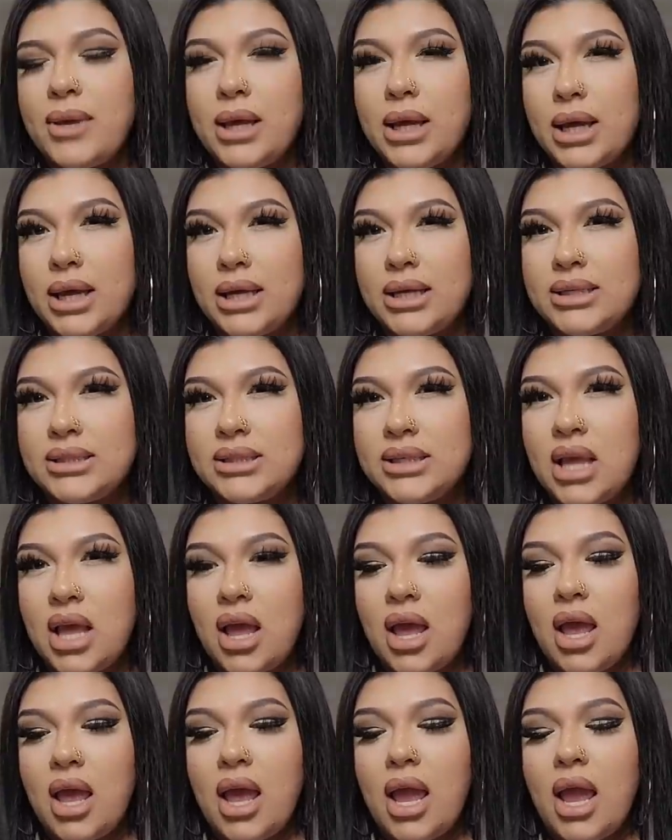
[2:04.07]
because
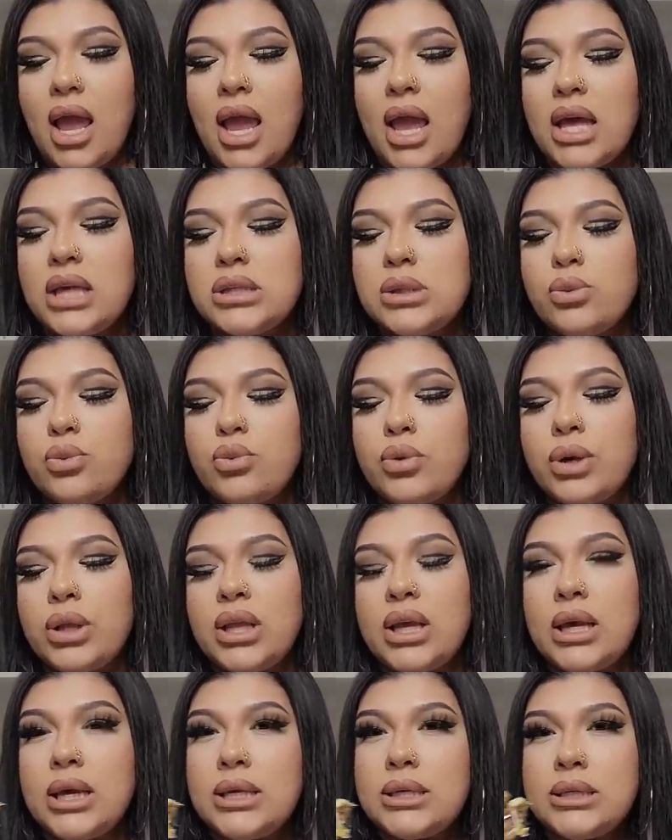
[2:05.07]
it's
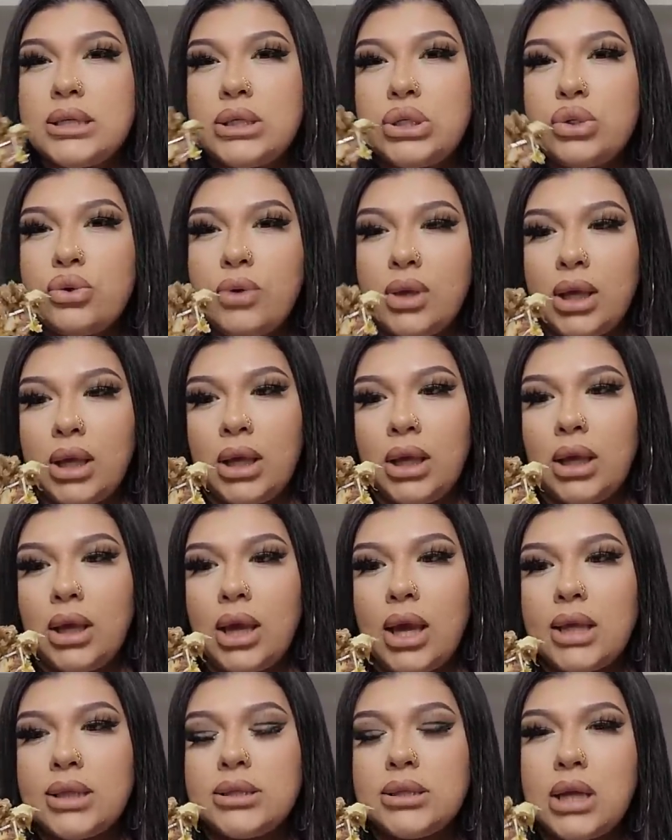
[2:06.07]
really easy to
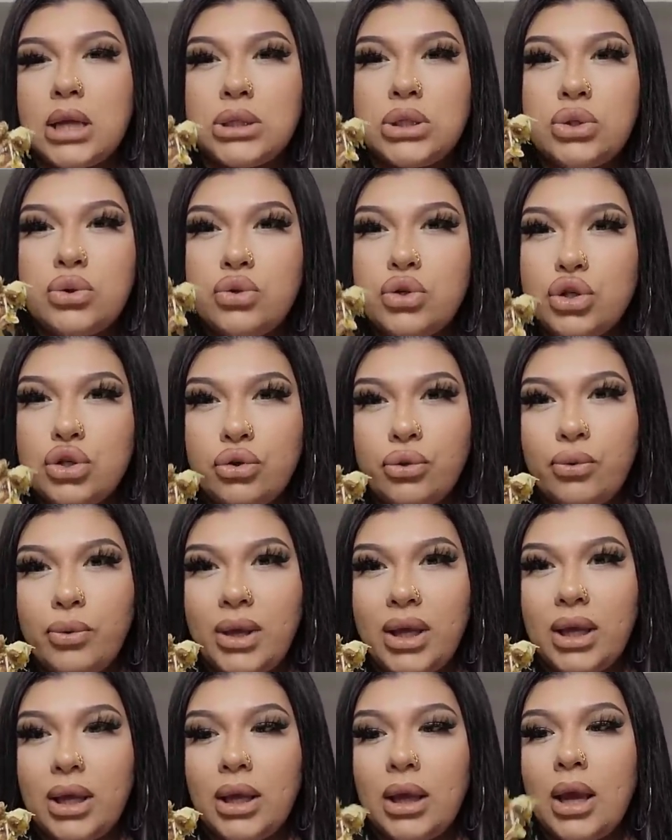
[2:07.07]
eat. It's not too
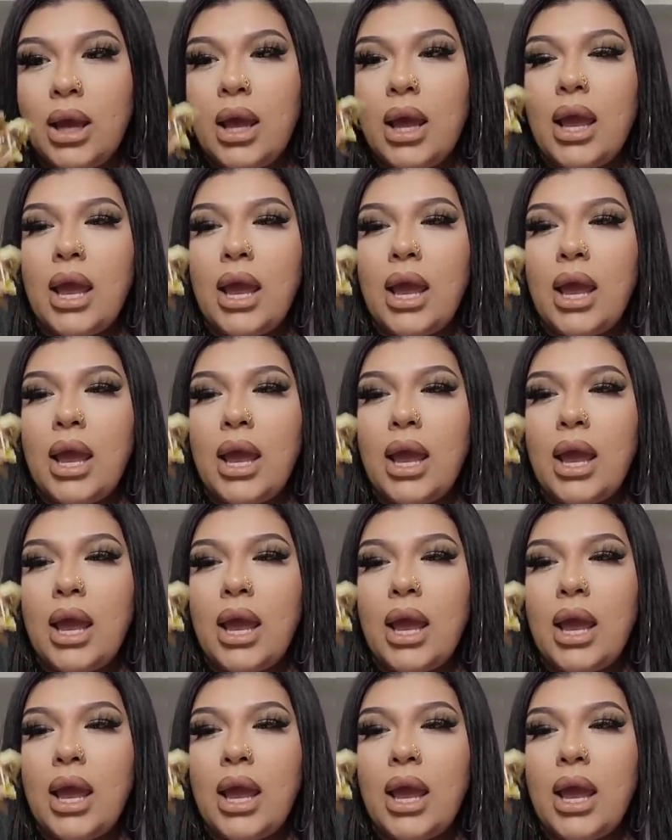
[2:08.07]
chewy.